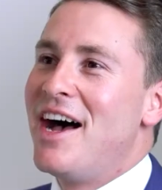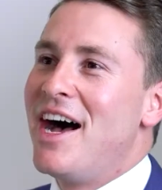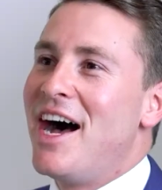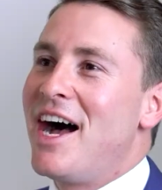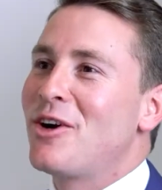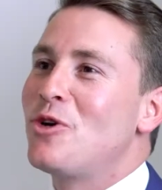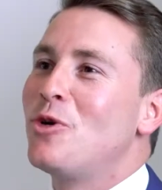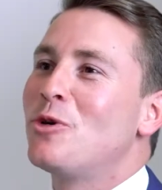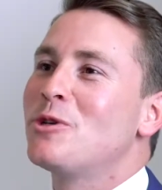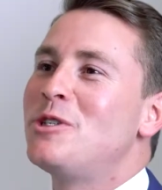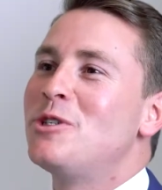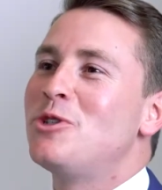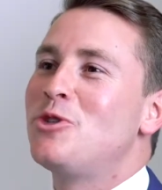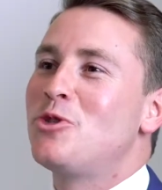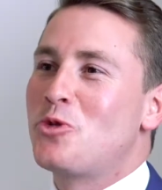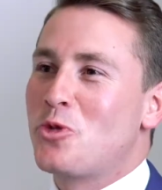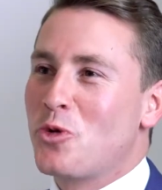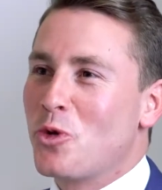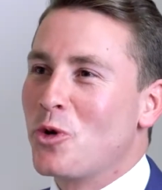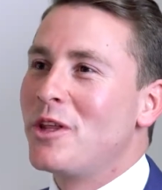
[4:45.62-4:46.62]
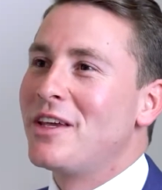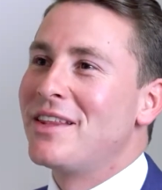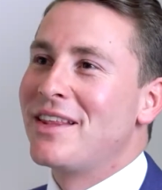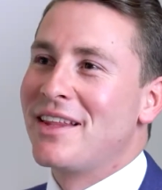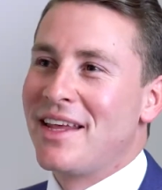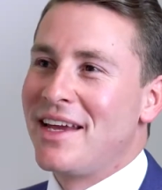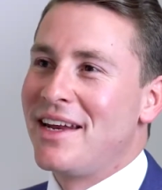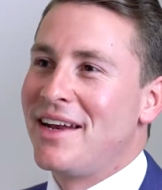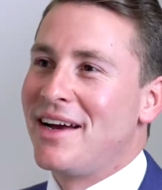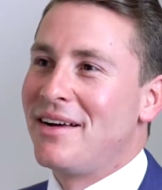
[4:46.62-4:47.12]
Harcourt's is truly the
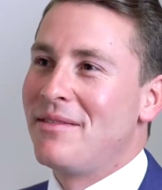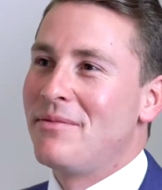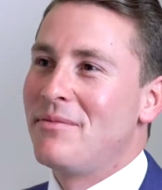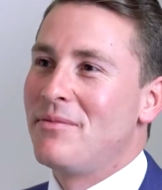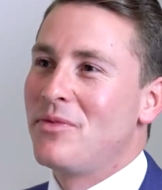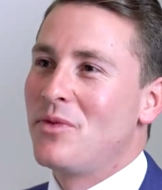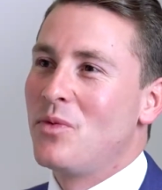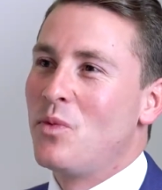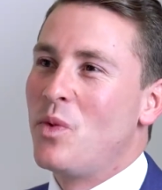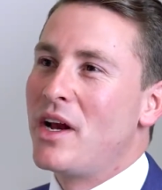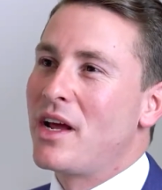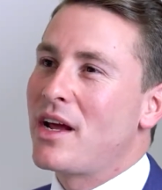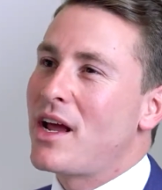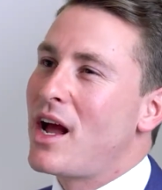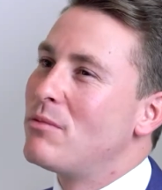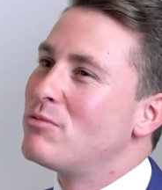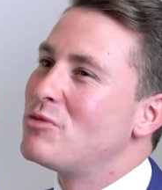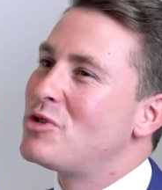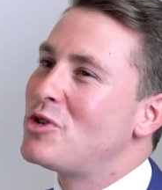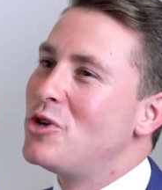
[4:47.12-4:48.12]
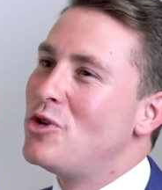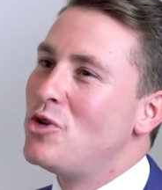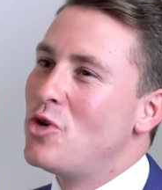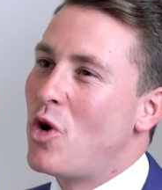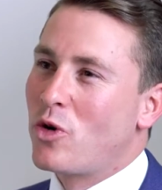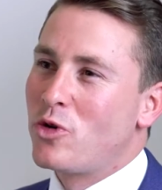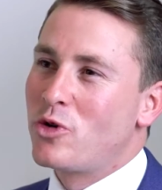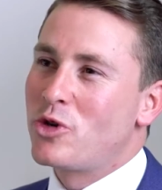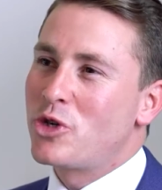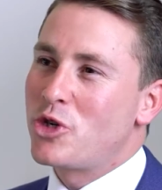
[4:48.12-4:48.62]
leader when it comes to
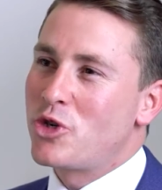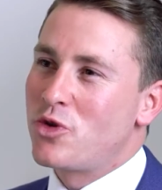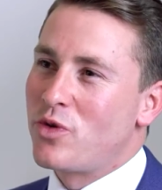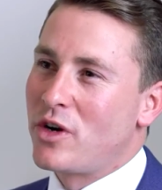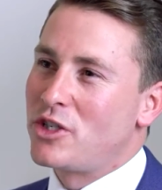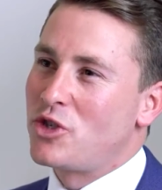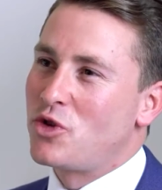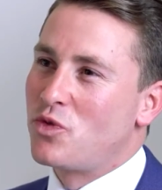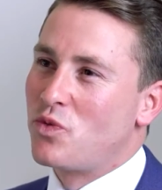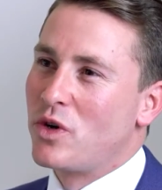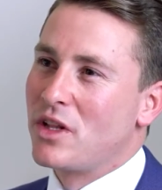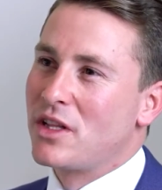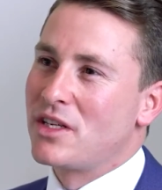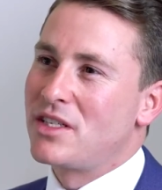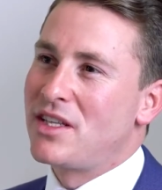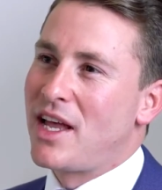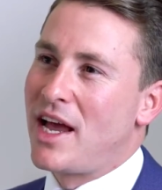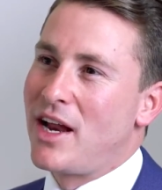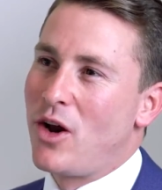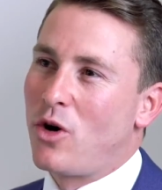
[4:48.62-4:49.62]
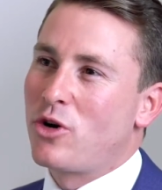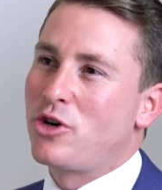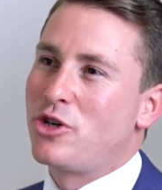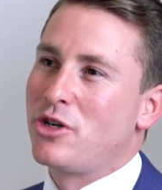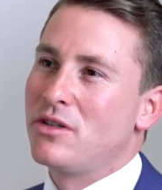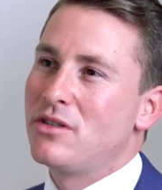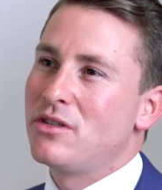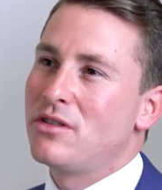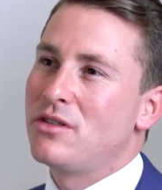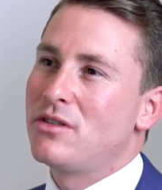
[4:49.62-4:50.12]
non-distressed real estate
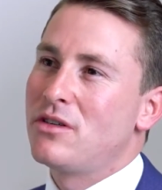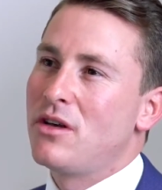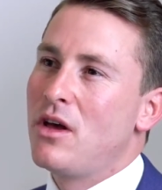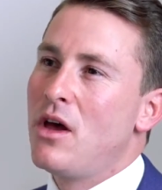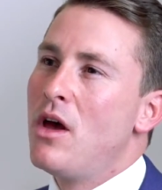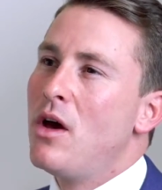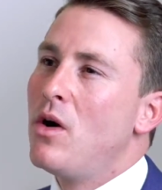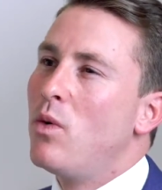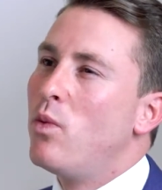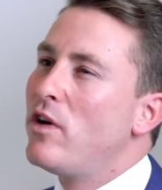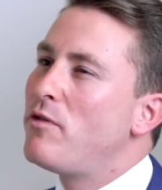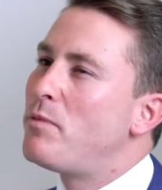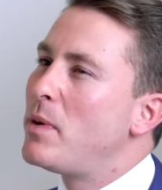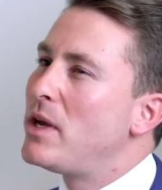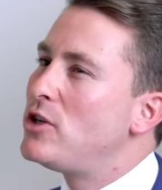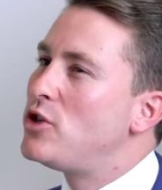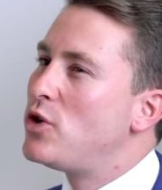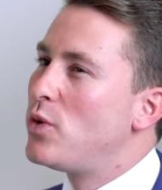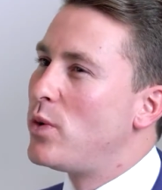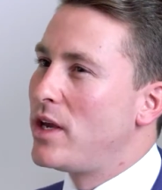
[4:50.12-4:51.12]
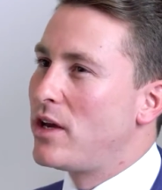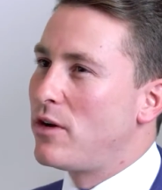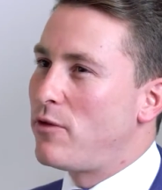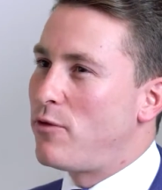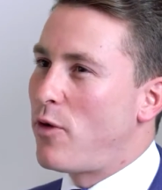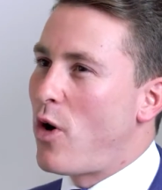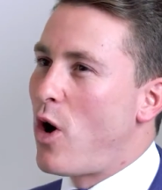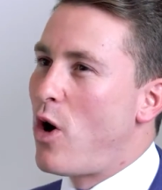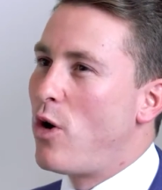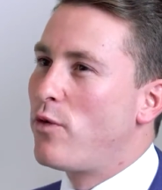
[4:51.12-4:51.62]
auctions. We've been doing it
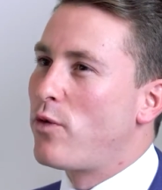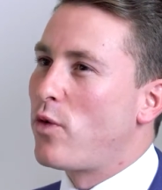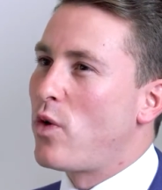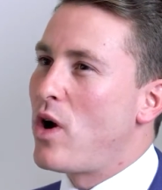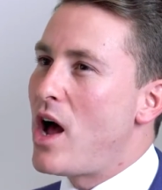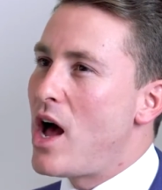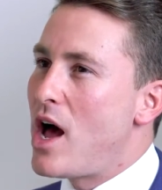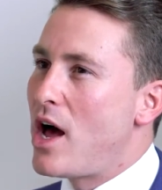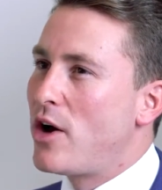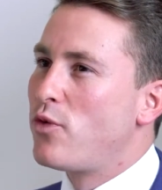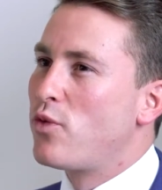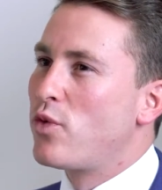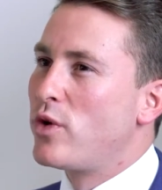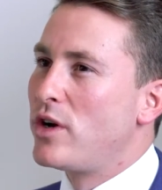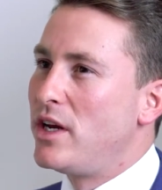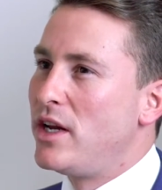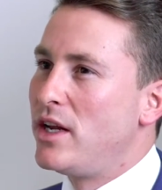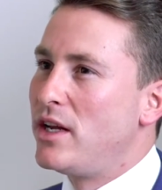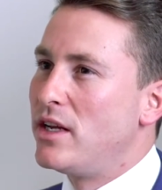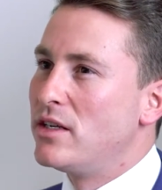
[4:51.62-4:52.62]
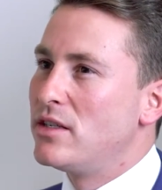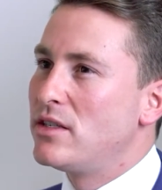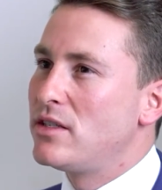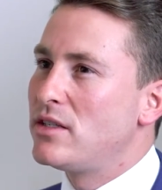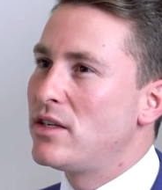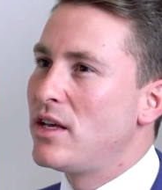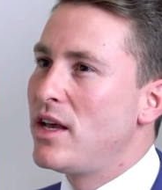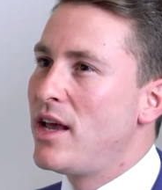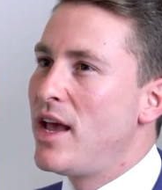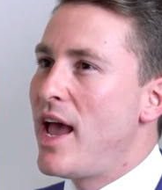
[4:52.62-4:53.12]
for over 100
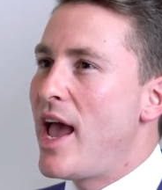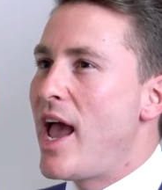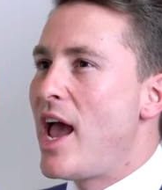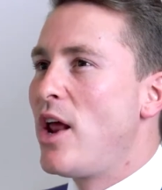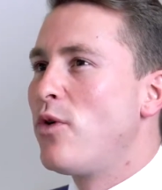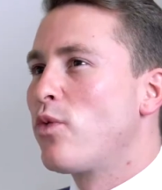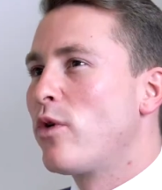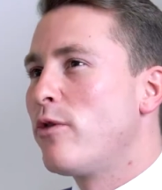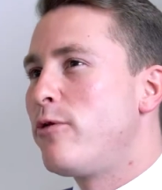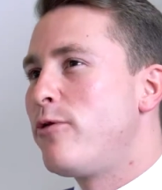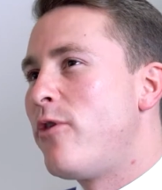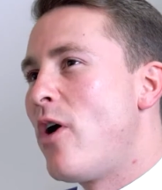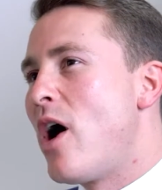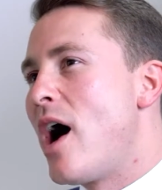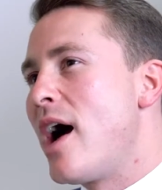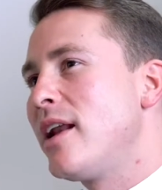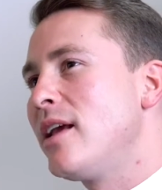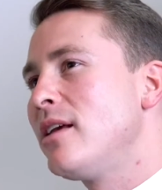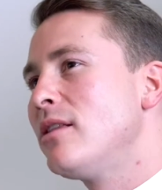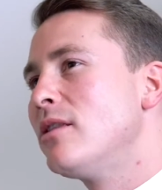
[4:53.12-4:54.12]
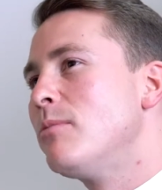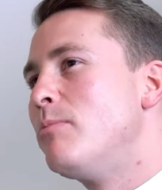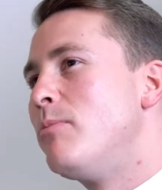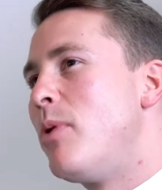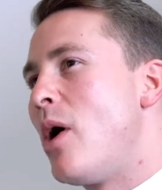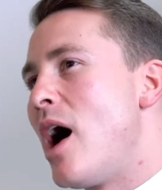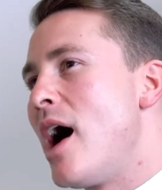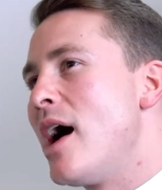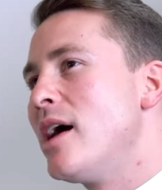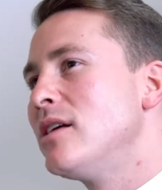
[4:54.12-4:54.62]
years and refining the
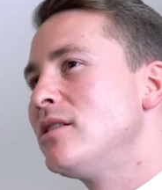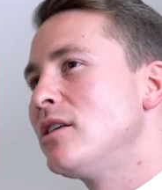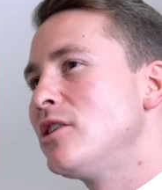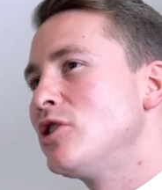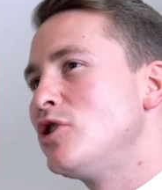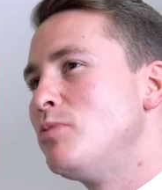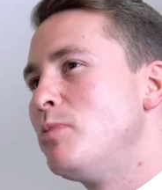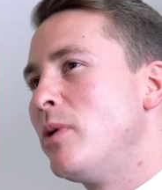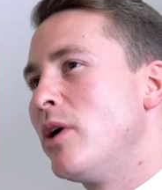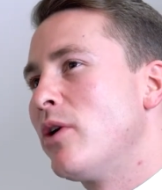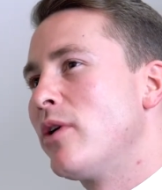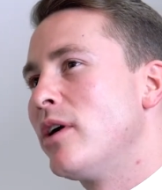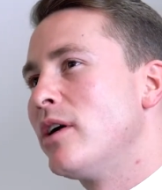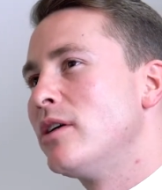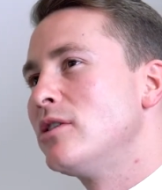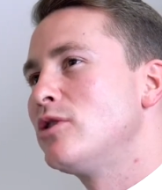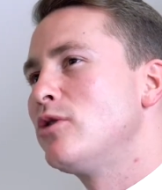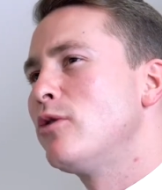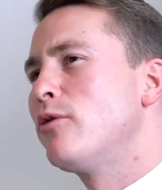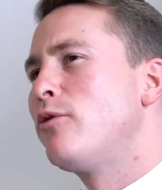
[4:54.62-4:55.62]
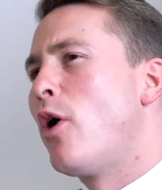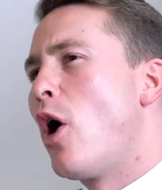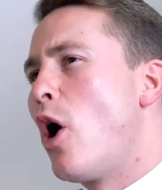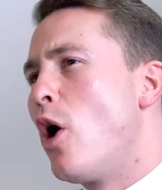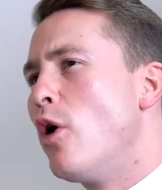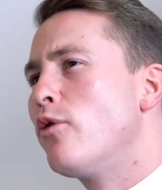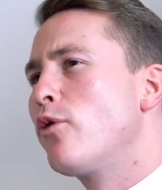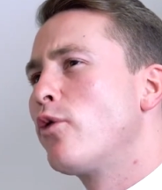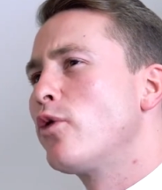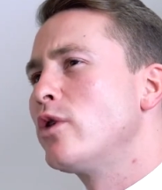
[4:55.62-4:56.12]
buyer's experience for
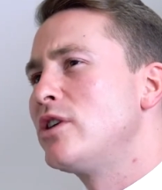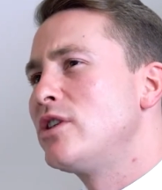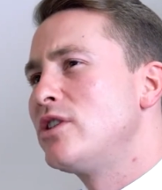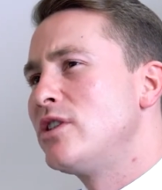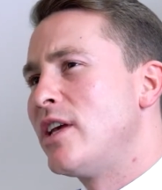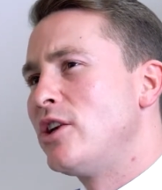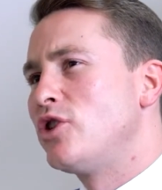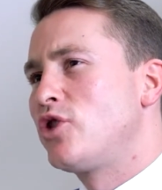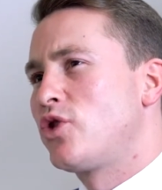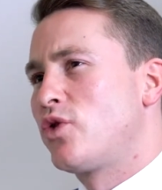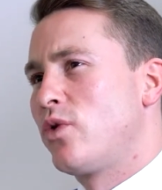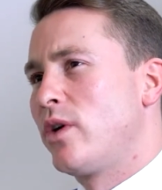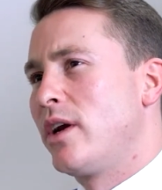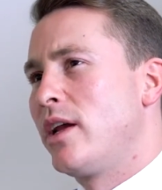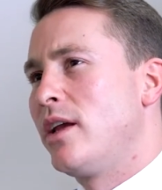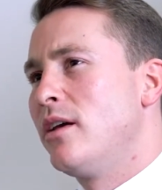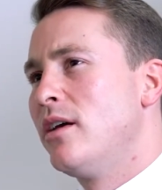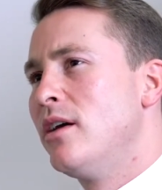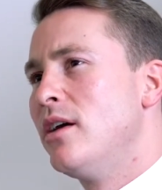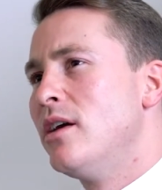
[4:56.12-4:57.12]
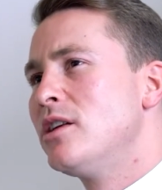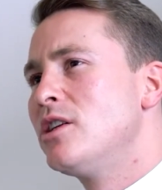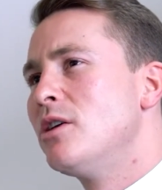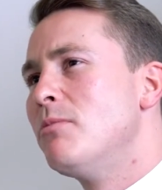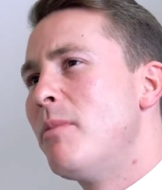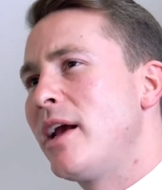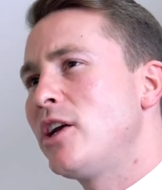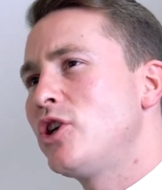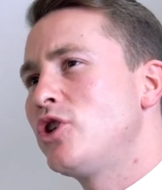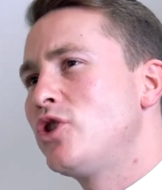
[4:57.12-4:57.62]
over a century to
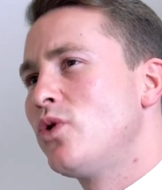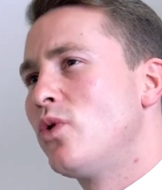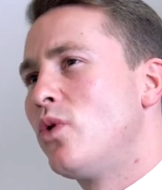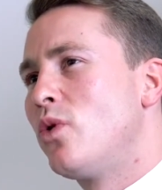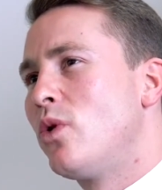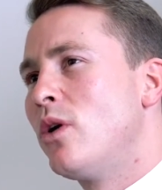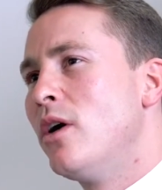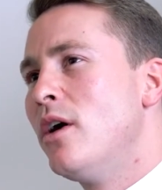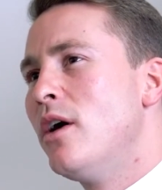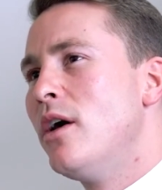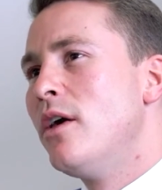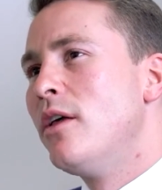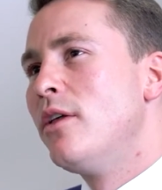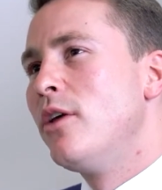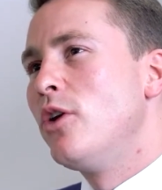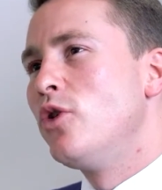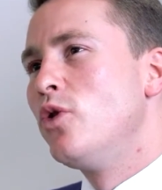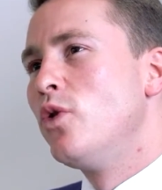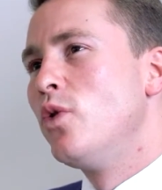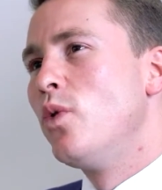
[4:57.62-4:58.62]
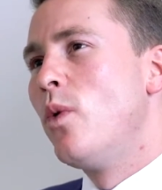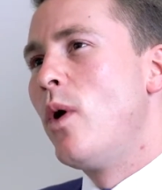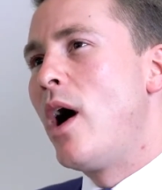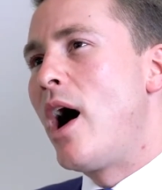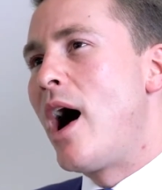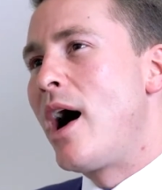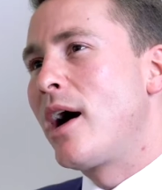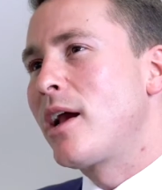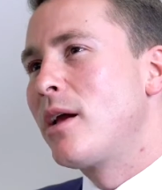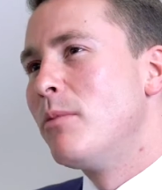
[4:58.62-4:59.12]
make sure that
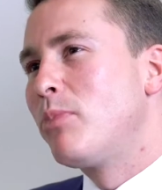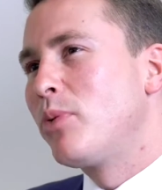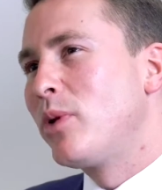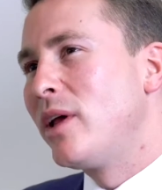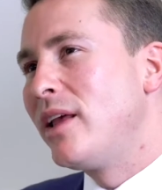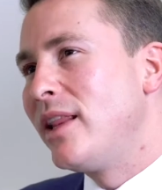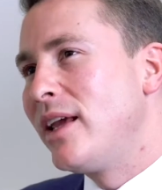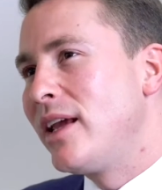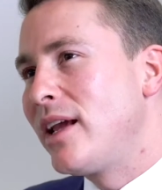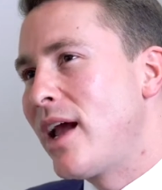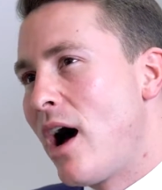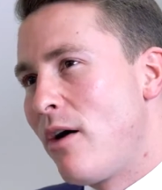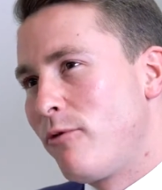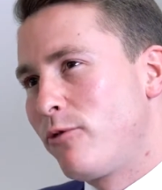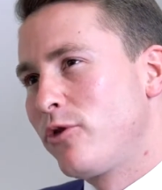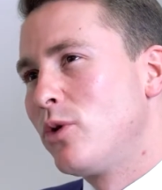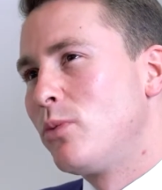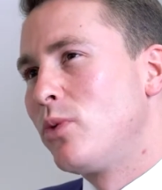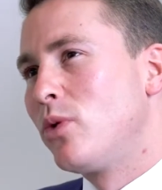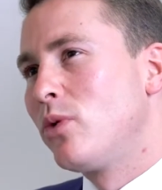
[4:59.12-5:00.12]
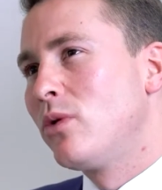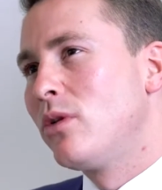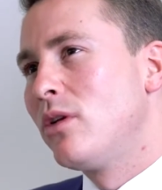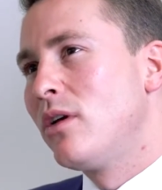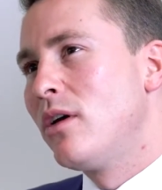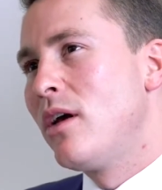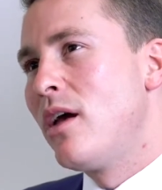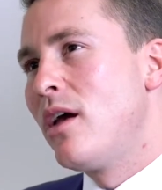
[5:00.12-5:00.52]
you are completely comfortable